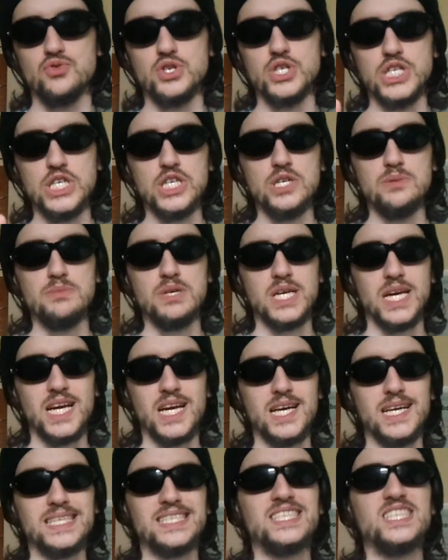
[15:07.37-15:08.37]
to be
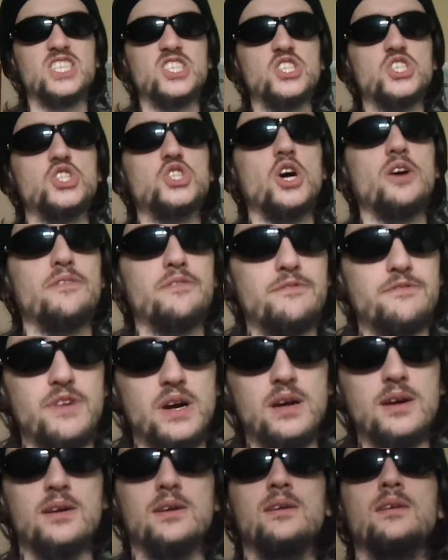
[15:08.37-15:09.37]
Dreamcast
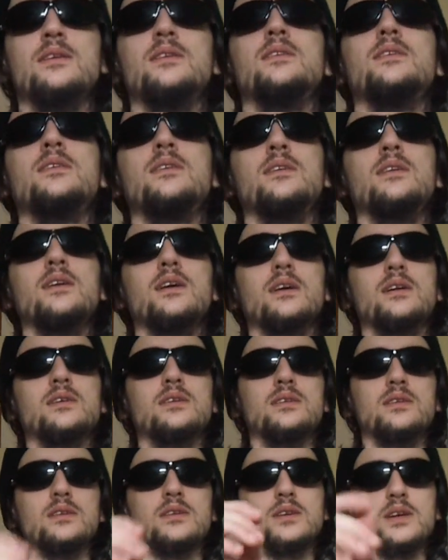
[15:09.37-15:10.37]
stuff.
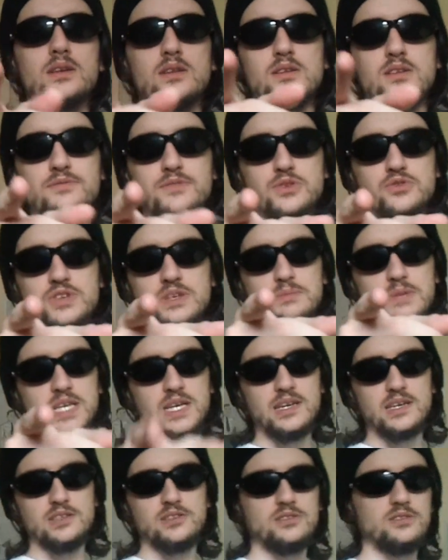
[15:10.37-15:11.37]
Gotta love the
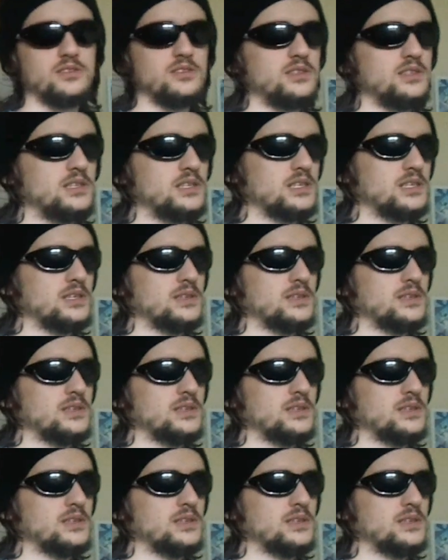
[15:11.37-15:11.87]
Dreamcast.